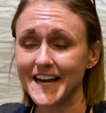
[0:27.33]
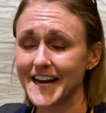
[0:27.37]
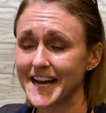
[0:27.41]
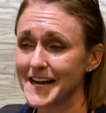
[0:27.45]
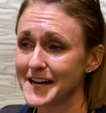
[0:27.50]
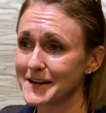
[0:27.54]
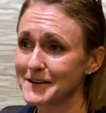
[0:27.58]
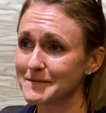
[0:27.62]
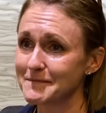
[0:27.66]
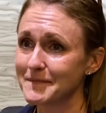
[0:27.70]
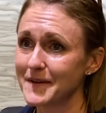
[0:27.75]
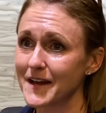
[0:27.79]

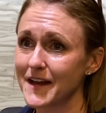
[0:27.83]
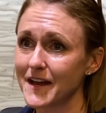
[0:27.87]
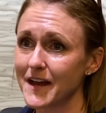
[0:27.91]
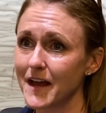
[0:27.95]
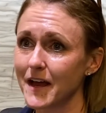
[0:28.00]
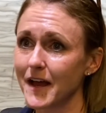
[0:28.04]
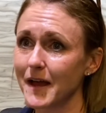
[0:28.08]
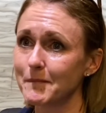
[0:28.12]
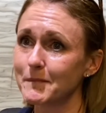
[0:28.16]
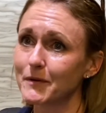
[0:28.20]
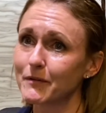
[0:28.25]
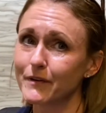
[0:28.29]

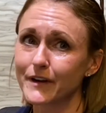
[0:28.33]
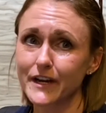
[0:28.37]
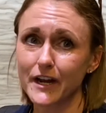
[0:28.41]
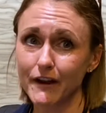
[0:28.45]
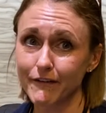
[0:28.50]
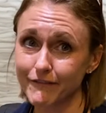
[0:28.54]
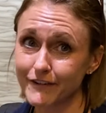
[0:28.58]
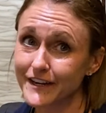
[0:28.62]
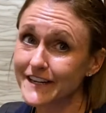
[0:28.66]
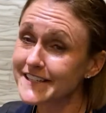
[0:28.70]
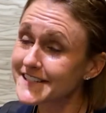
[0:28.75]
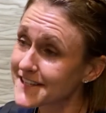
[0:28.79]
I'm a
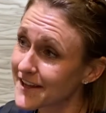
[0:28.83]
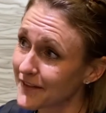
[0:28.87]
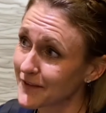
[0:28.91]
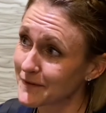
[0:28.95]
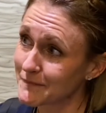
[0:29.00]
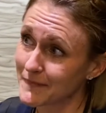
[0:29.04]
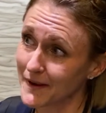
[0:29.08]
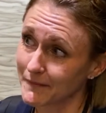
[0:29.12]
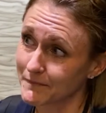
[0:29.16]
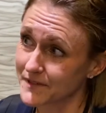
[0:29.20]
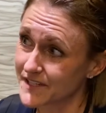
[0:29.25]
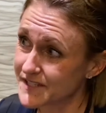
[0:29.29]
recovering Southern
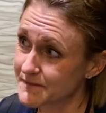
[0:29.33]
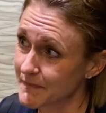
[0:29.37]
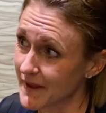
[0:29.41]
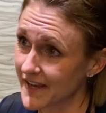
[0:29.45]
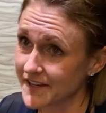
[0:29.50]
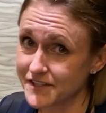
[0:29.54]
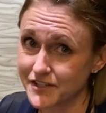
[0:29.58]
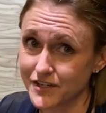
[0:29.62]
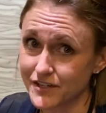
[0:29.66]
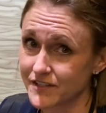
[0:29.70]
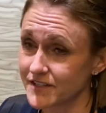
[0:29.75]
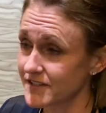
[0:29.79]
Baptist
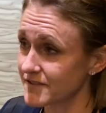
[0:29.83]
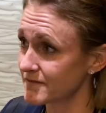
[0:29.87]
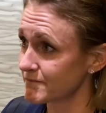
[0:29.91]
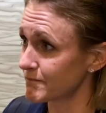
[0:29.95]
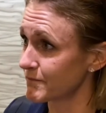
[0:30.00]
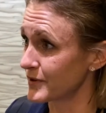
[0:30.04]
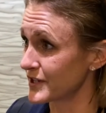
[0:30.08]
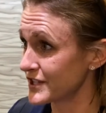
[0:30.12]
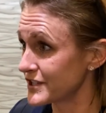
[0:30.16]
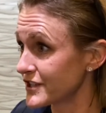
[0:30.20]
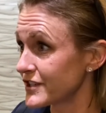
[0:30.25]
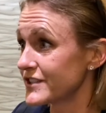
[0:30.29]

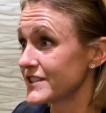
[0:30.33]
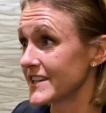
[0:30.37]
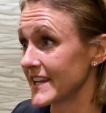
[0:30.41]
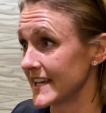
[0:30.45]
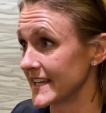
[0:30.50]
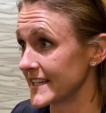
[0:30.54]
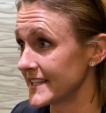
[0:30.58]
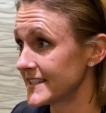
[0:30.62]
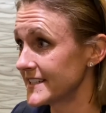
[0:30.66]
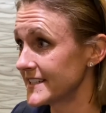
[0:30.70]
preacher's kid.